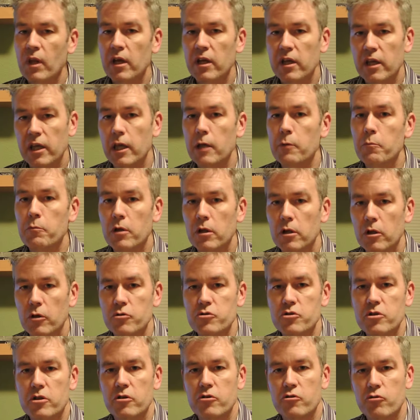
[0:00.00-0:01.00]
Keep
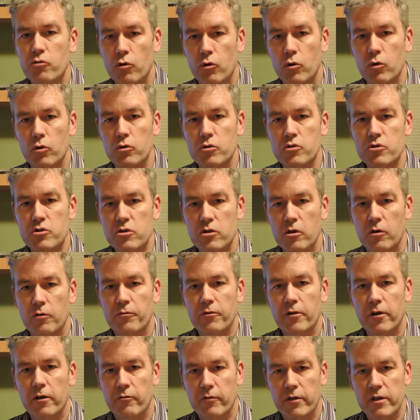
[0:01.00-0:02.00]
close controls
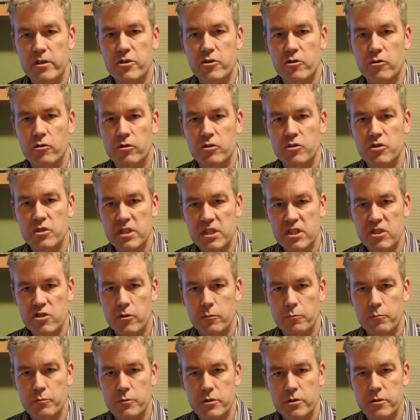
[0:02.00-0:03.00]
over your internal
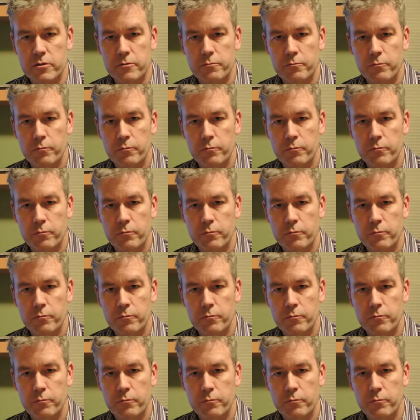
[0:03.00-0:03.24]
systems.